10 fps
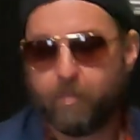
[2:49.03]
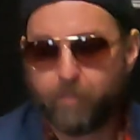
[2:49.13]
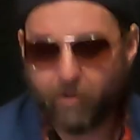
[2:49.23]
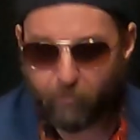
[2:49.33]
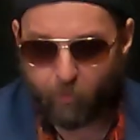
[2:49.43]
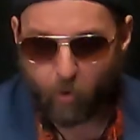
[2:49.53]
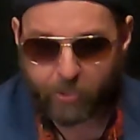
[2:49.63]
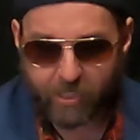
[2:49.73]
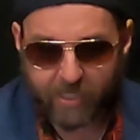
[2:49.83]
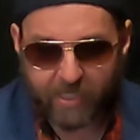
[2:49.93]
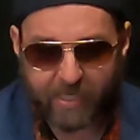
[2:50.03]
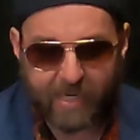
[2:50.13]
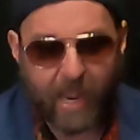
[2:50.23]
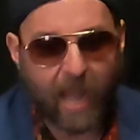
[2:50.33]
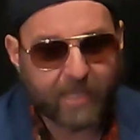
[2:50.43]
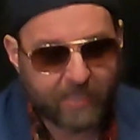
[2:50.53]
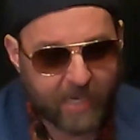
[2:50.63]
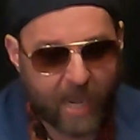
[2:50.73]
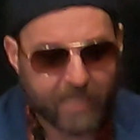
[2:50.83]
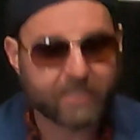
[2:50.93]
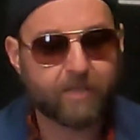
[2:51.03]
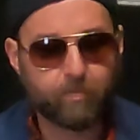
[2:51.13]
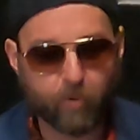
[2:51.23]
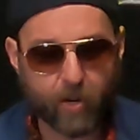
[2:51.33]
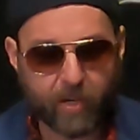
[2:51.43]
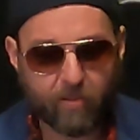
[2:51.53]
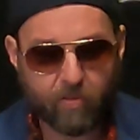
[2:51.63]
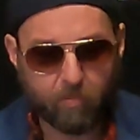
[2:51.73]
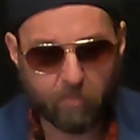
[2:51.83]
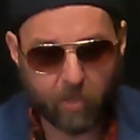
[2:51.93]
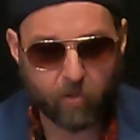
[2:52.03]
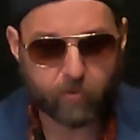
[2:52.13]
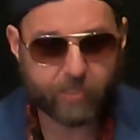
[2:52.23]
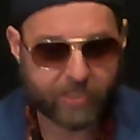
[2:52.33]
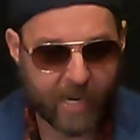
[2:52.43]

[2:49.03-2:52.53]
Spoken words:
But unfortunately, I got to bring the mood